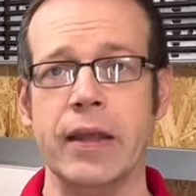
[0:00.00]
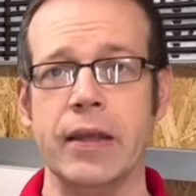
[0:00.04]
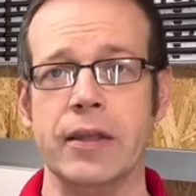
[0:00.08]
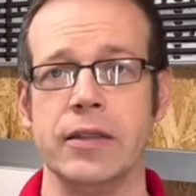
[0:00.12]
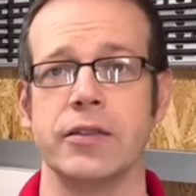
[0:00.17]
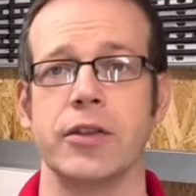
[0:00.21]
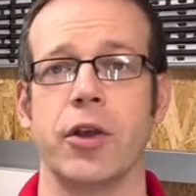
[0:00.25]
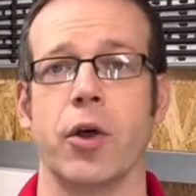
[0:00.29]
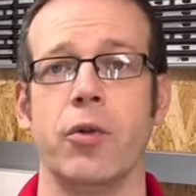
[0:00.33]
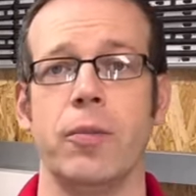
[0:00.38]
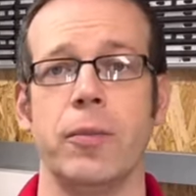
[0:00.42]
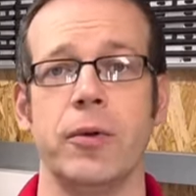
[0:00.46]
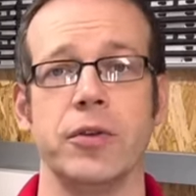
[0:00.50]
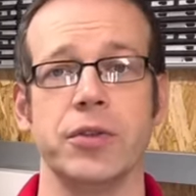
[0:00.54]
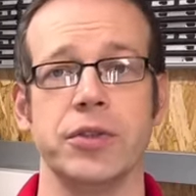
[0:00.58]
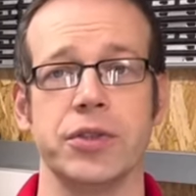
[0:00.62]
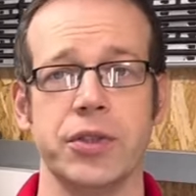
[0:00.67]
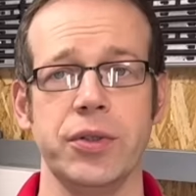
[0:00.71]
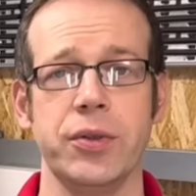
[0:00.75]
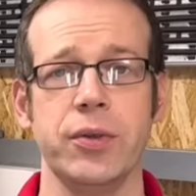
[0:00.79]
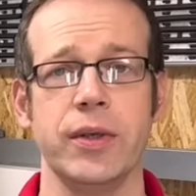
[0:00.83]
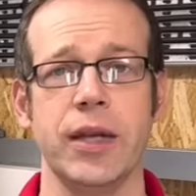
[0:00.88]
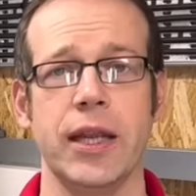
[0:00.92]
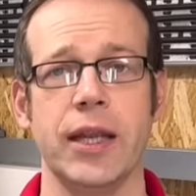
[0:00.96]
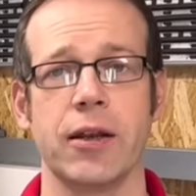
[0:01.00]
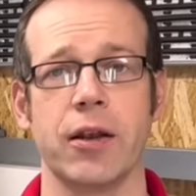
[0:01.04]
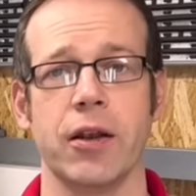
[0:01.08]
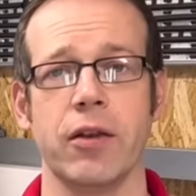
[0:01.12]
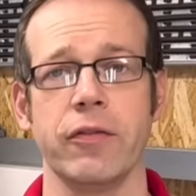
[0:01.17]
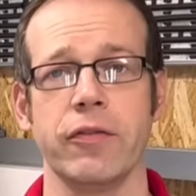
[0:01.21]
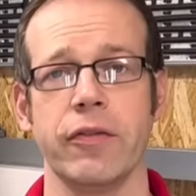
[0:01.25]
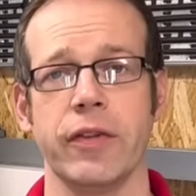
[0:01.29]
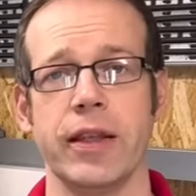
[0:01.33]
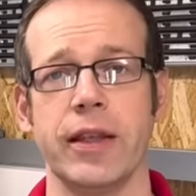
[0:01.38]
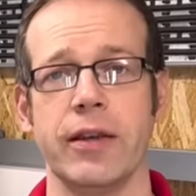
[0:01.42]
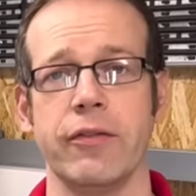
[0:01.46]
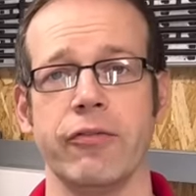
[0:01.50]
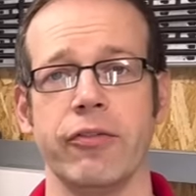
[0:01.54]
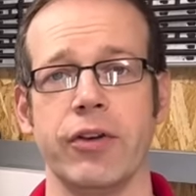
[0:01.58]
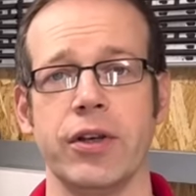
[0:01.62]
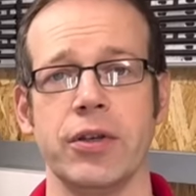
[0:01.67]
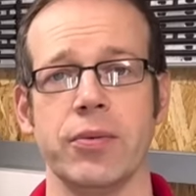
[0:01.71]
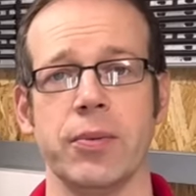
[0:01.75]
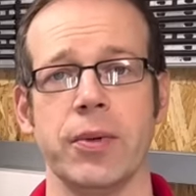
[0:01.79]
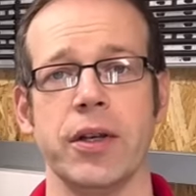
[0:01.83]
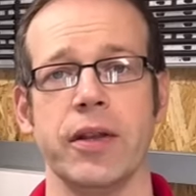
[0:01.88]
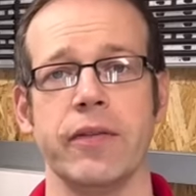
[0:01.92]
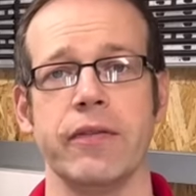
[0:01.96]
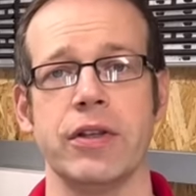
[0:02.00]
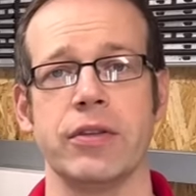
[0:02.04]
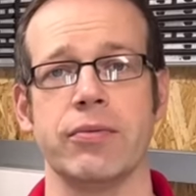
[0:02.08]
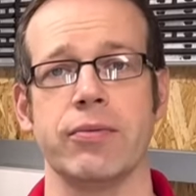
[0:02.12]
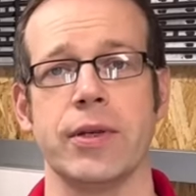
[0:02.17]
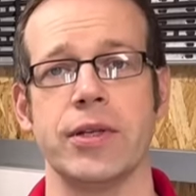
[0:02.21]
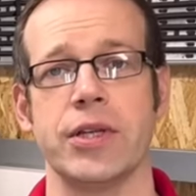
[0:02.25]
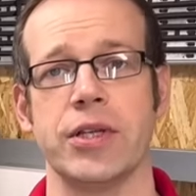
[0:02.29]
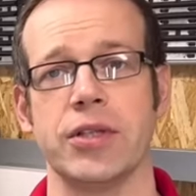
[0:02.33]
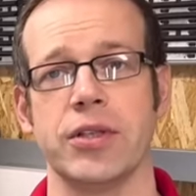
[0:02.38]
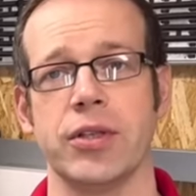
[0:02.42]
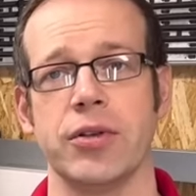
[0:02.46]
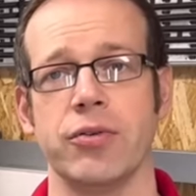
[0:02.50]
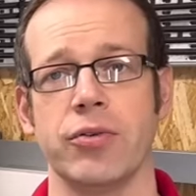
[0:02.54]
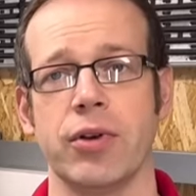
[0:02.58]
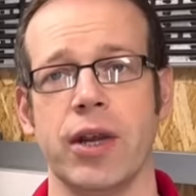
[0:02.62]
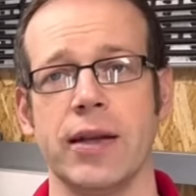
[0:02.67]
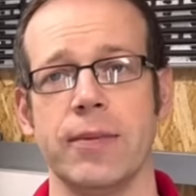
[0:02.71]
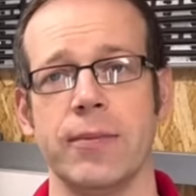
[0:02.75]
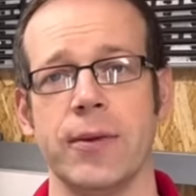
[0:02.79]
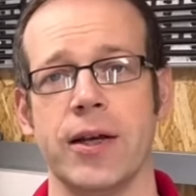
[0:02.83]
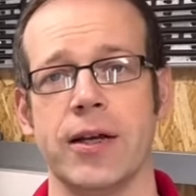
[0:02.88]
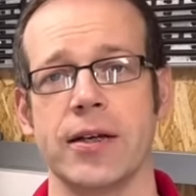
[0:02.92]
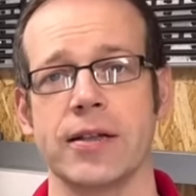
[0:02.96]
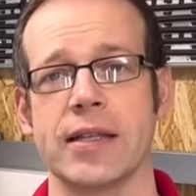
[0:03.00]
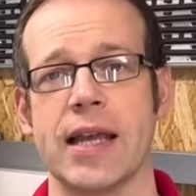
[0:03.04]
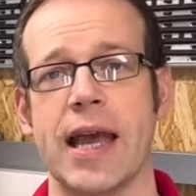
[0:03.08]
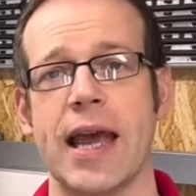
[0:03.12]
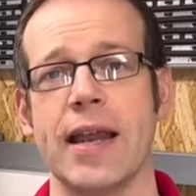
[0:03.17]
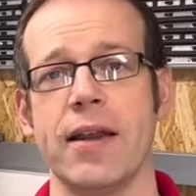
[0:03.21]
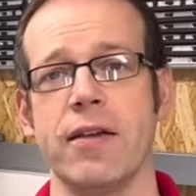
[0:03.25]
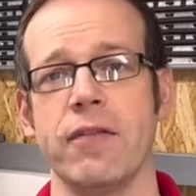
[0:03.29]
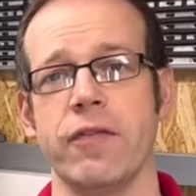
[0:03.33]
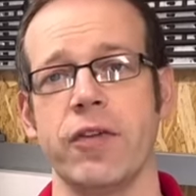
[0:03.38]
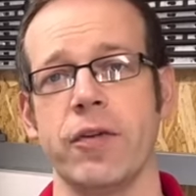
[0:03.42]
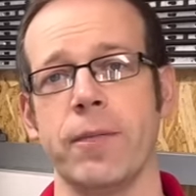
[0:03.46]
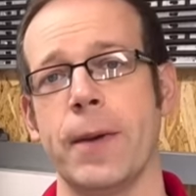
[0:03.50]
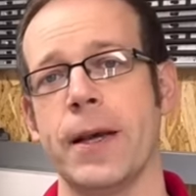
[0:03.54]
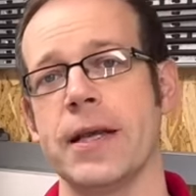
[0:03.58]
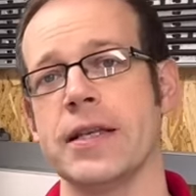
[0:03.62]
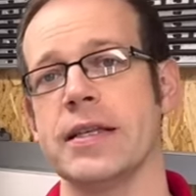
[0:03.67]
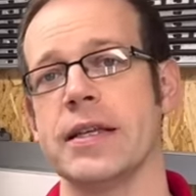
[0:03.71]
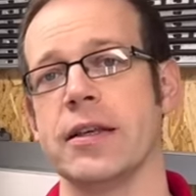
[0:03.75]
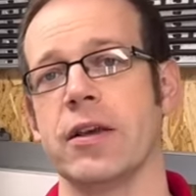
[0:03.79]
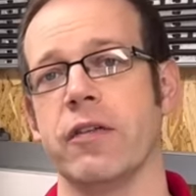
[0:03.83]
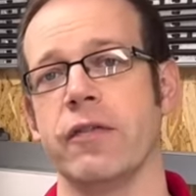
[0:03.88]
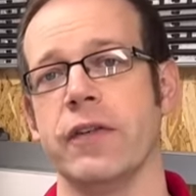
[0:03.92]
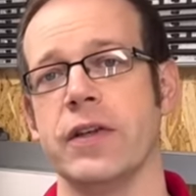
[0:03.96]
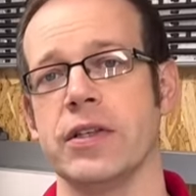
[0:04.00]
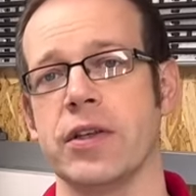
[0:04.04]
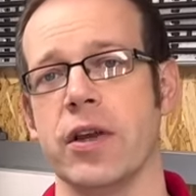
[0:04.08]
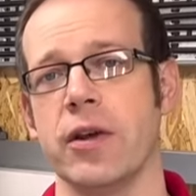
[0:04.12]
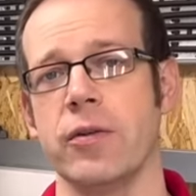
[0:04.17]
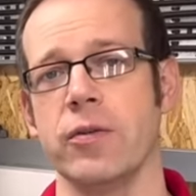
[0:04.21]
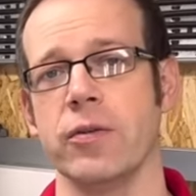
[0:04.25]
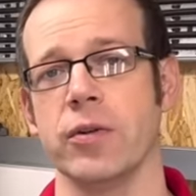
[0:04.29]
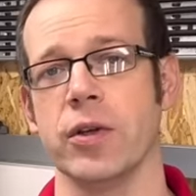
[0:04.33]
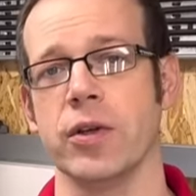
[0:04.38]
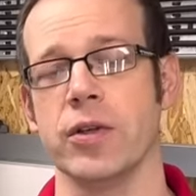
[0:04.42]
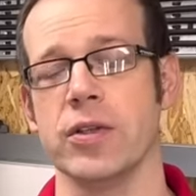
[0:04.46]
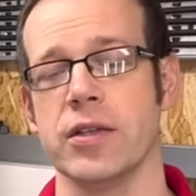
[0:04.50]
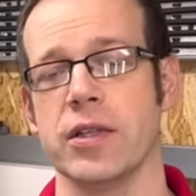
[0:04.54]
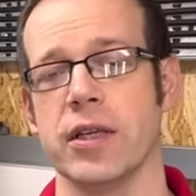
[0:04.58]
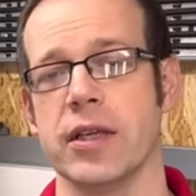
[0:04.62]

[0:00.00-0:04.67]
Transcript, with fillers: Scolmore sued Niglon for the infringement of its registered trademarks and for passing off its own goods